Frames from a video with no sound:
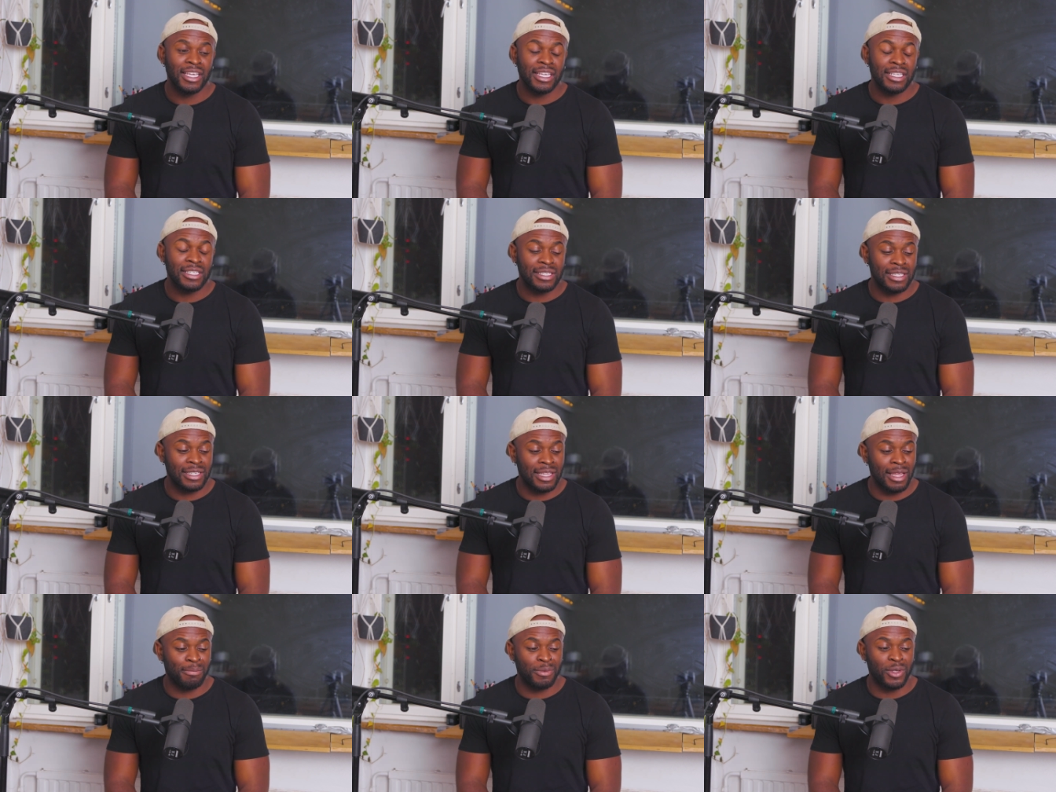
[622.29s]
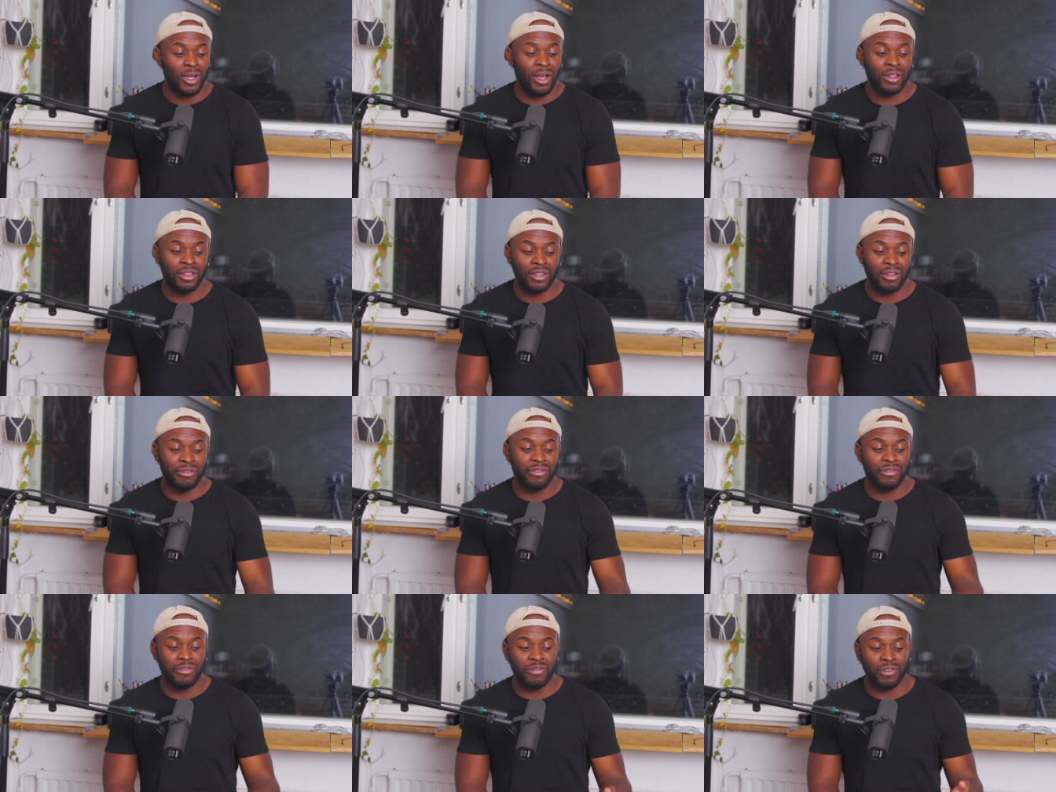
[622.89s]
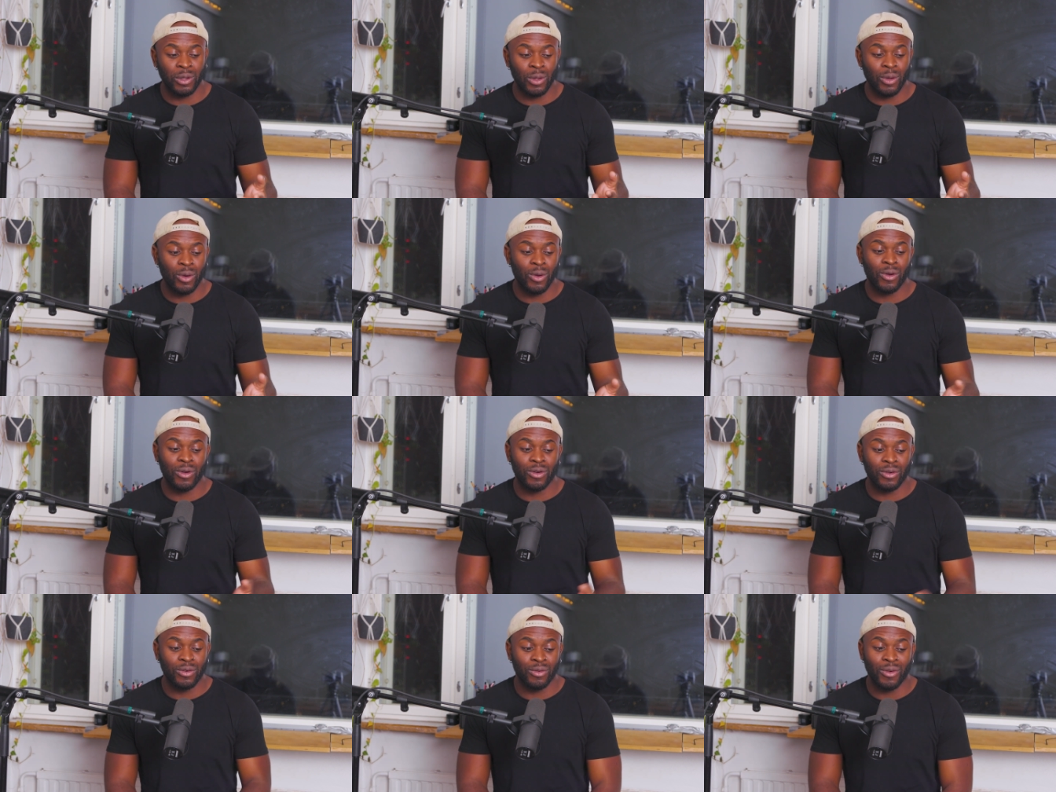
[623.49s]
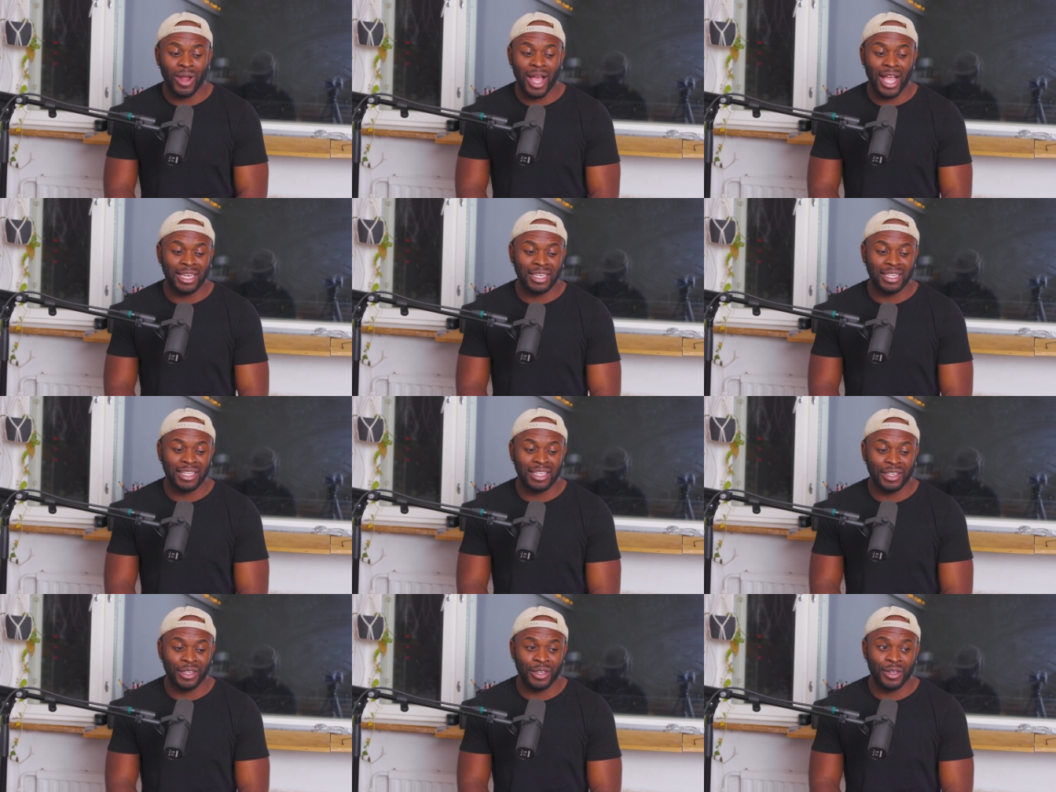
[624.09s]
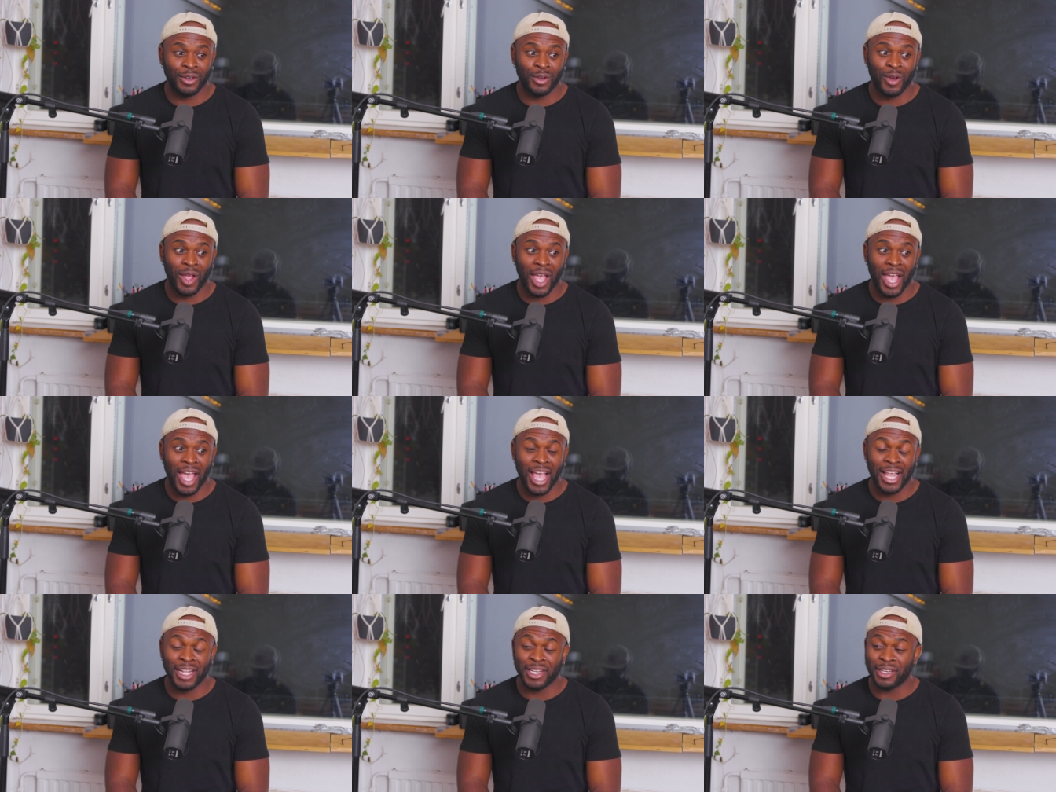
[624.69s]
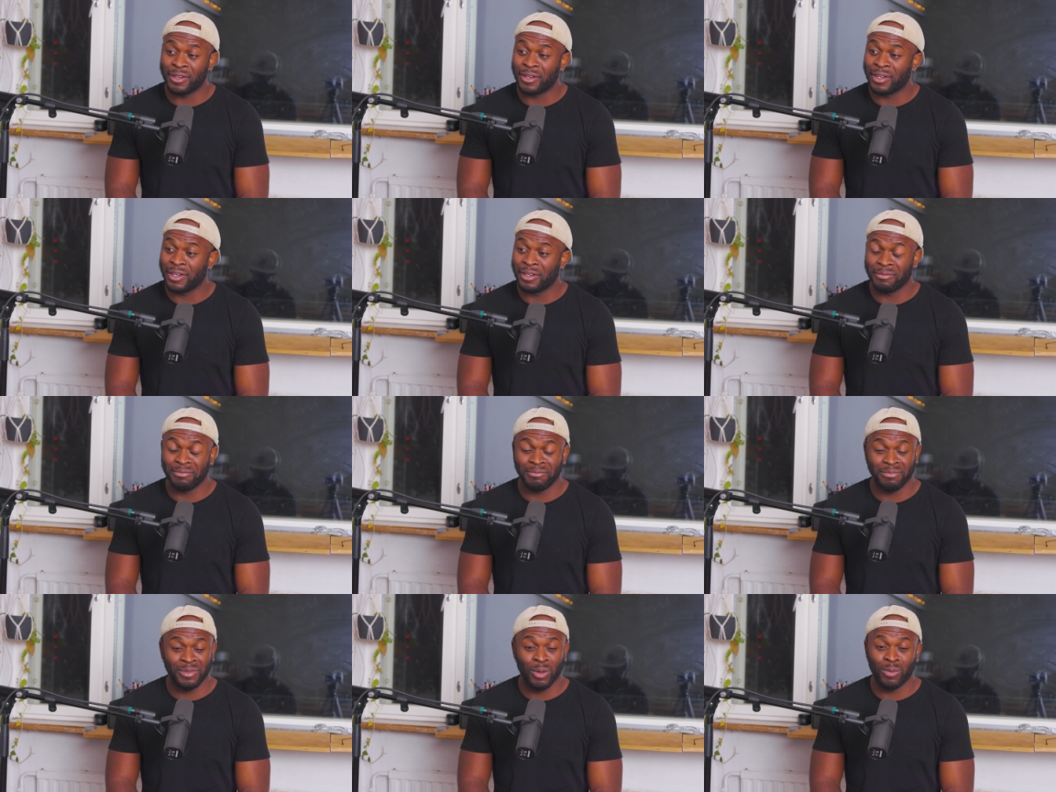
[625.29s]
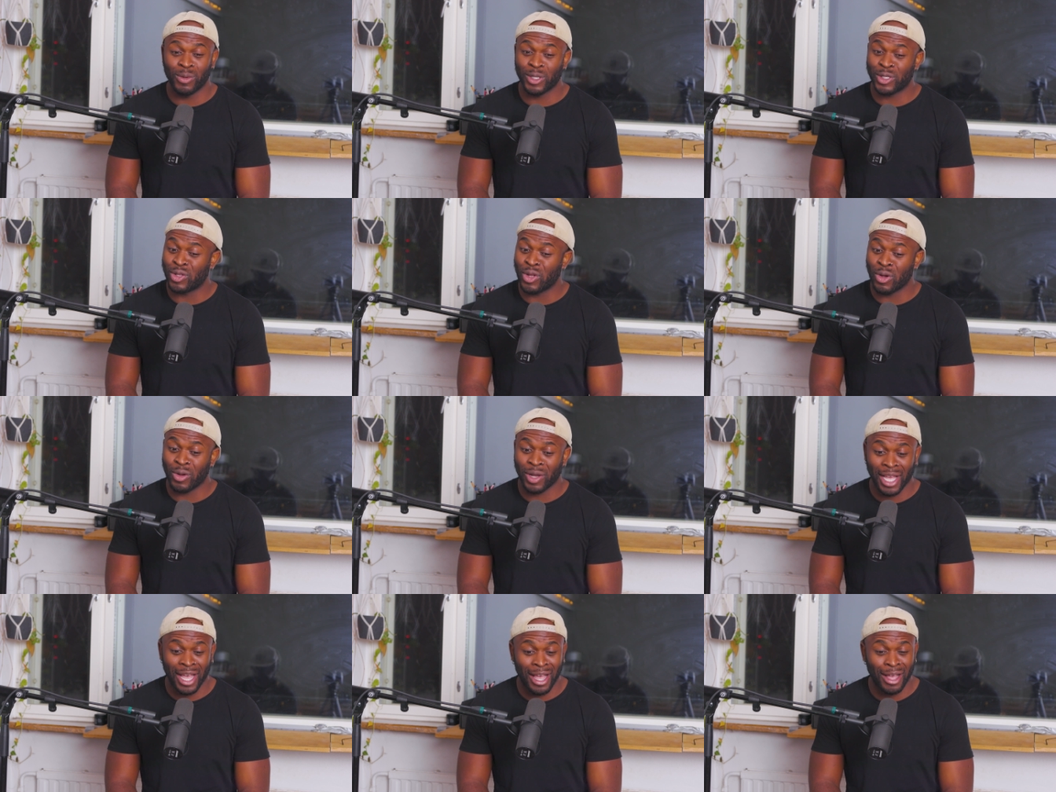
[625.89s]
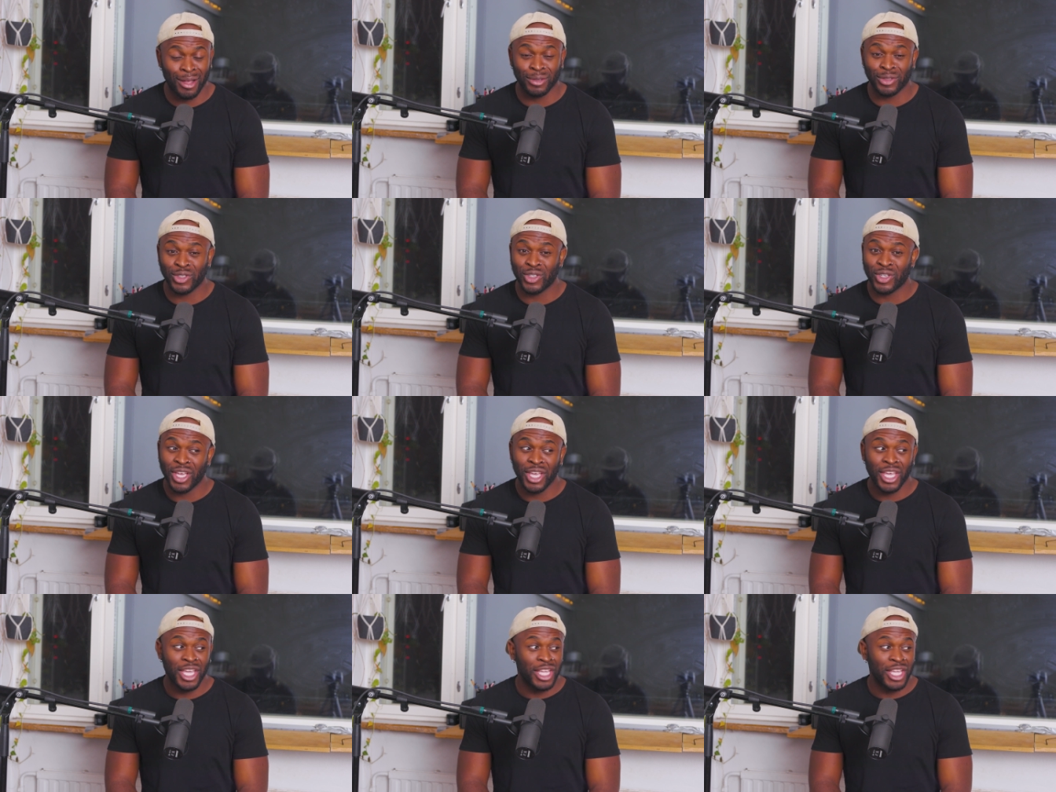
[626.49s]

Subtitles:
slept on the floor right here and there was no couch,